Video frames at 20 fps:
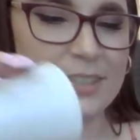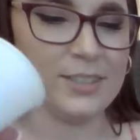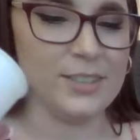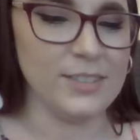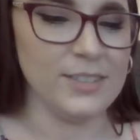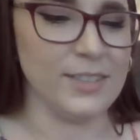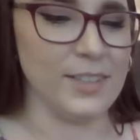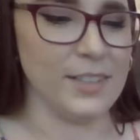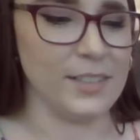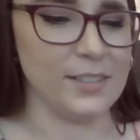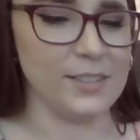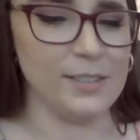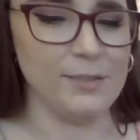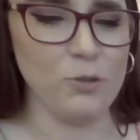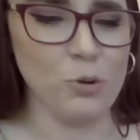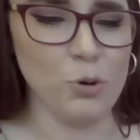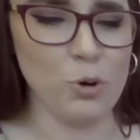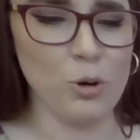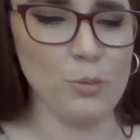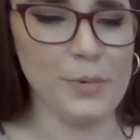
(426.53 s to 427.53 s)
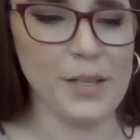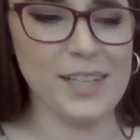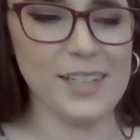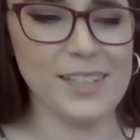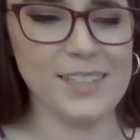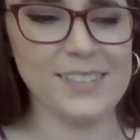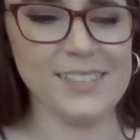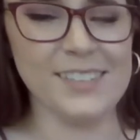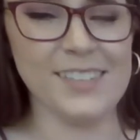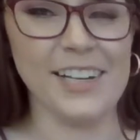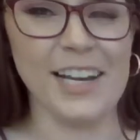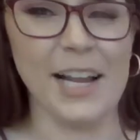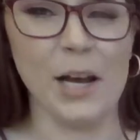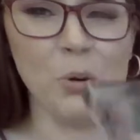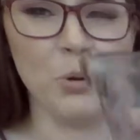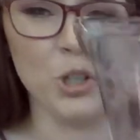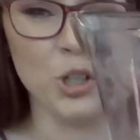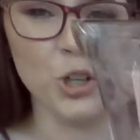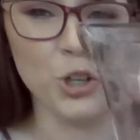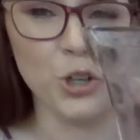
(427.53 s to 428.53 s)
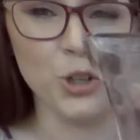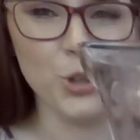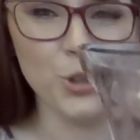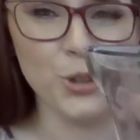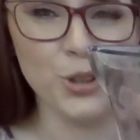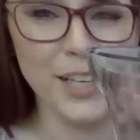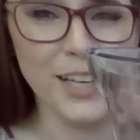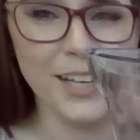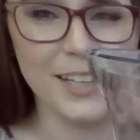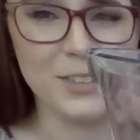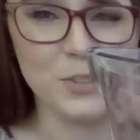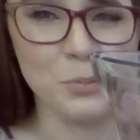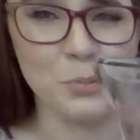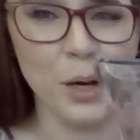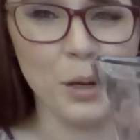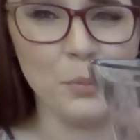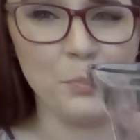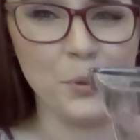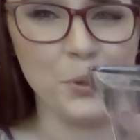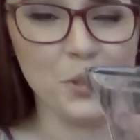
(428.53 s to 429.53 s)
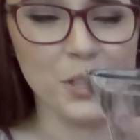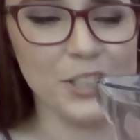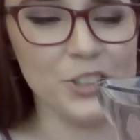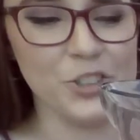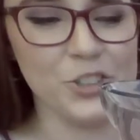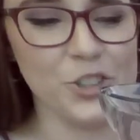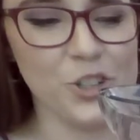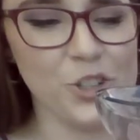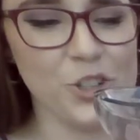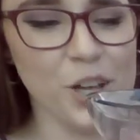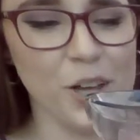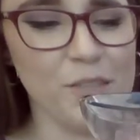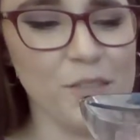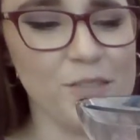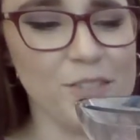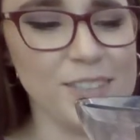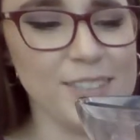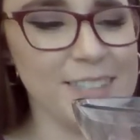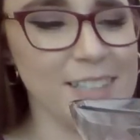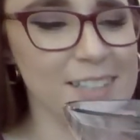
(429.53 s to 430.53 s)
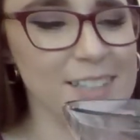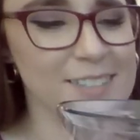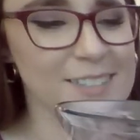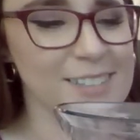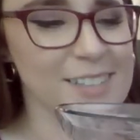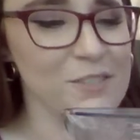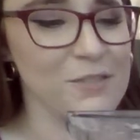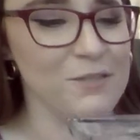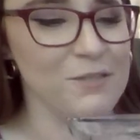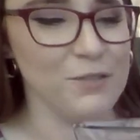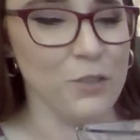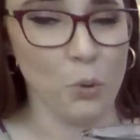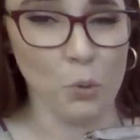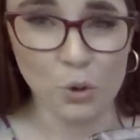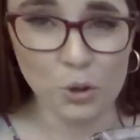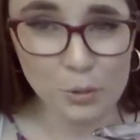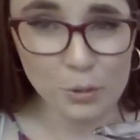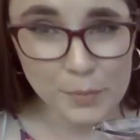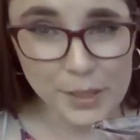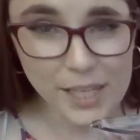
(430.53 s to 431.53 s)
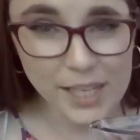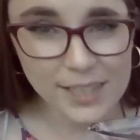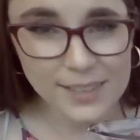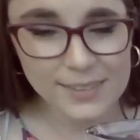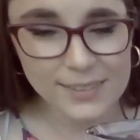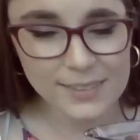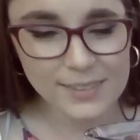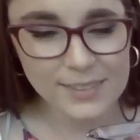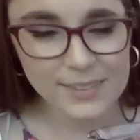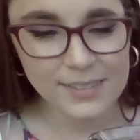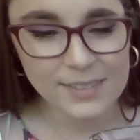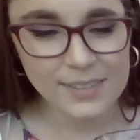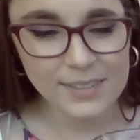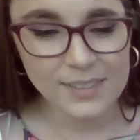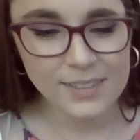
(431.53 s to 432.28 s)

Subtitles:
64 beans. Now our Earth has a population of 64 beans,